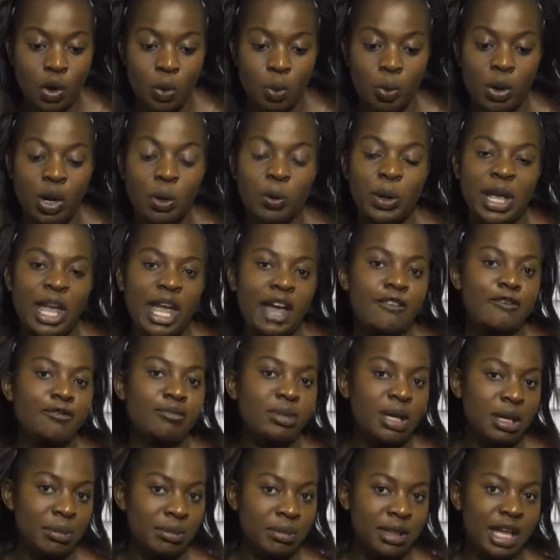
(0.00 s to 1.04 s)
where we have
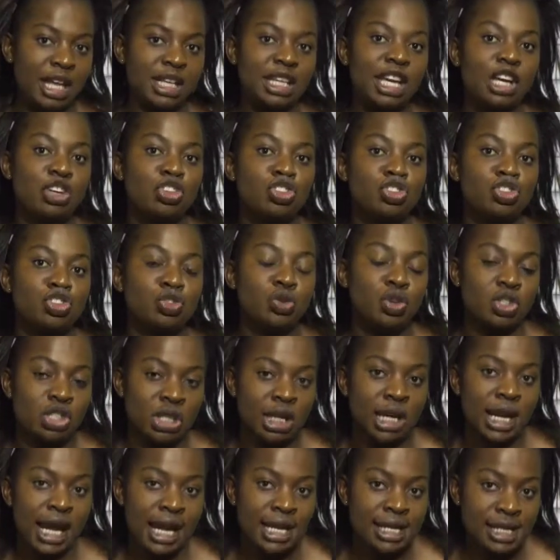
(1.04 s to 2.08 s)
people that can
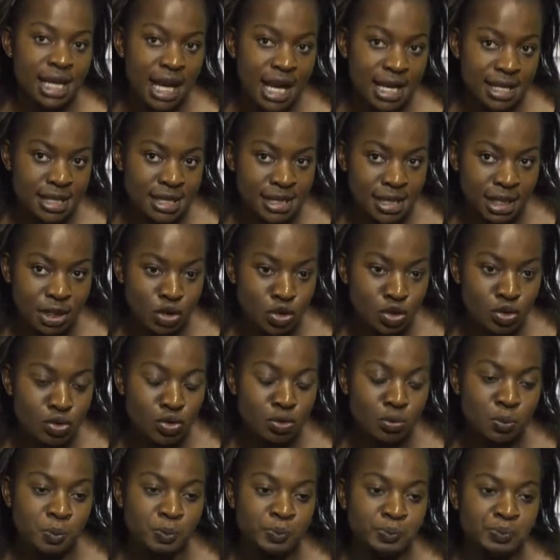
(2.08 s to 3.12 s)
socialize us
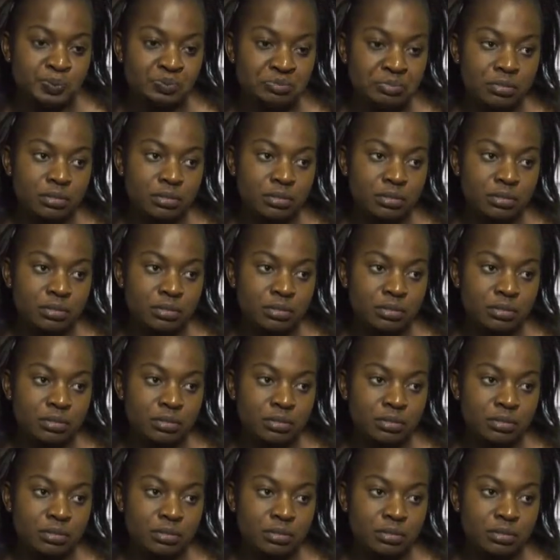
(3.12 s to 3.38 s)
into